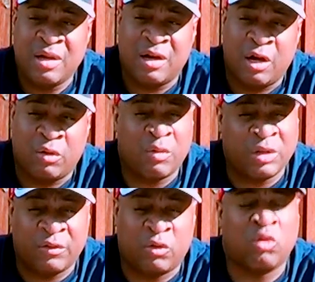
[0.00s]
I want
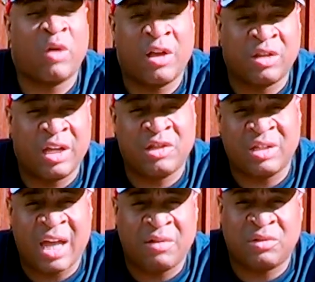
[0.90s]
to give
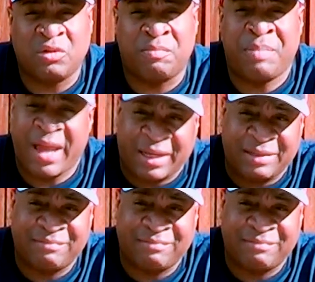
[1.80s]
congratulations out to Beckett.